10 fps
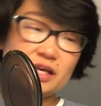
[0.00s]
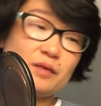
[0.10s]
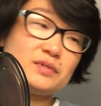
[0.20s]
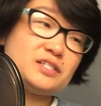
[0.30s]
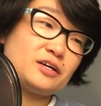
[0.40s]

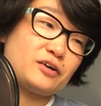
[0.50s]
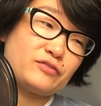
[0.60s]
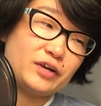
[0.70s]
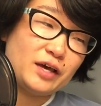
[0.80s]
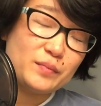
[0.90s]
I'm a sucker
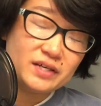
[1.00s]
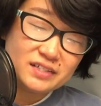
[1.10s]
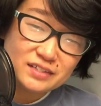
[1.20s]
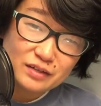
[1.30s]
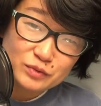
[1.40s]
for
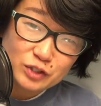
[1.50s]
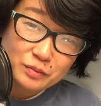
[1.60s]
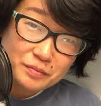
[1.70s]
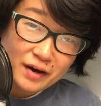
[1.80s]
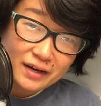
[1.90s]
gimmicks, so I'm sure
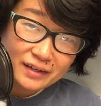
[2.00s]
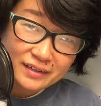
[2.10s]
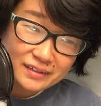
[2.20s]
I'll be buying